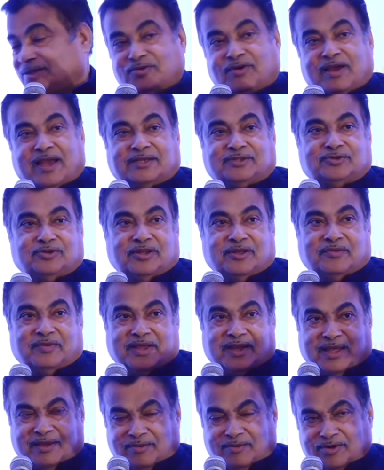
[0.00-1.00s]
So actually,
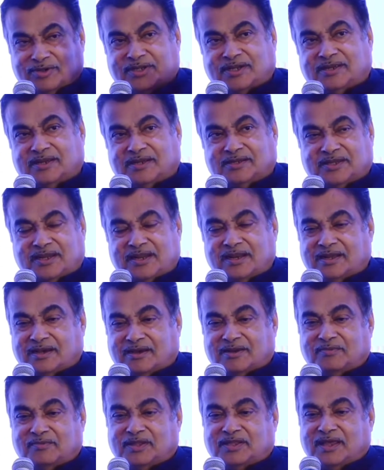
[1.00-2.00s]
when I was in
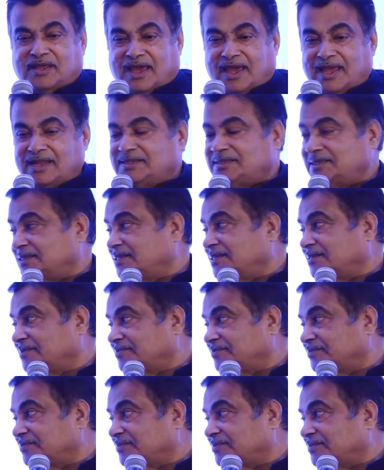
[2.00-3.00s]
Srinagar with the LG,
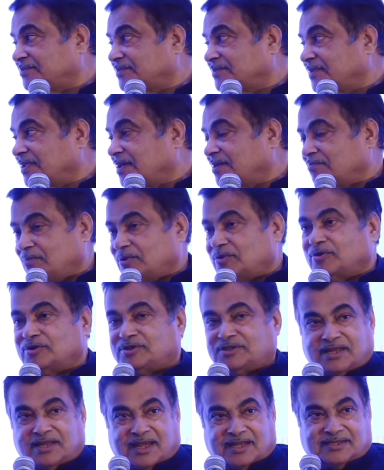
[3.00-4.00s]

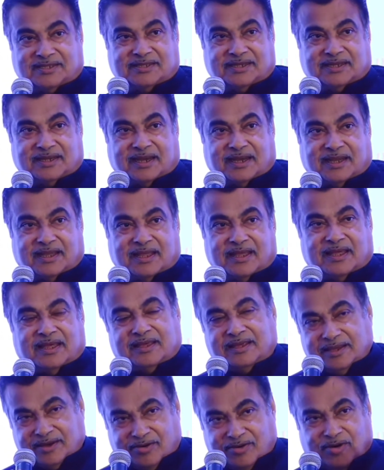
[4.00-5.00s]
Manoj Sinhaji,
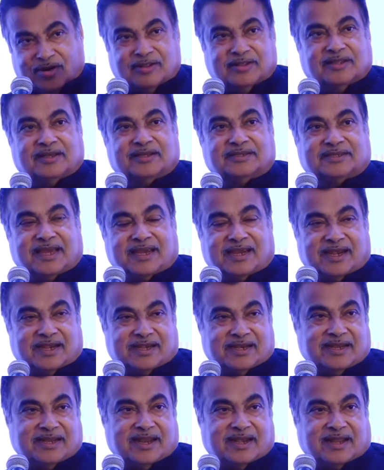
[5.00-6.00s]
he called the
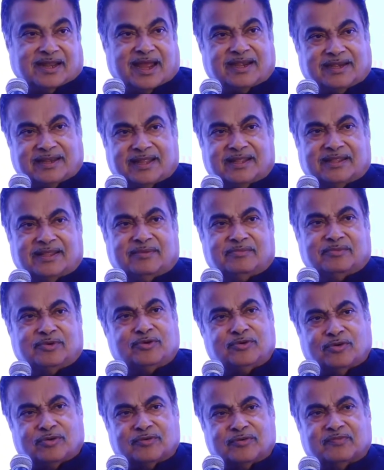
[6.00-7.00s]
secretary and I tell them,
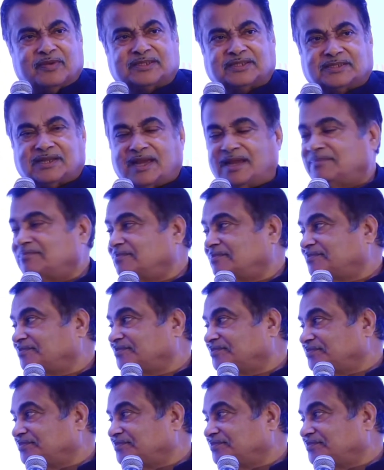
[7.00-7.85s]
you don't waste time.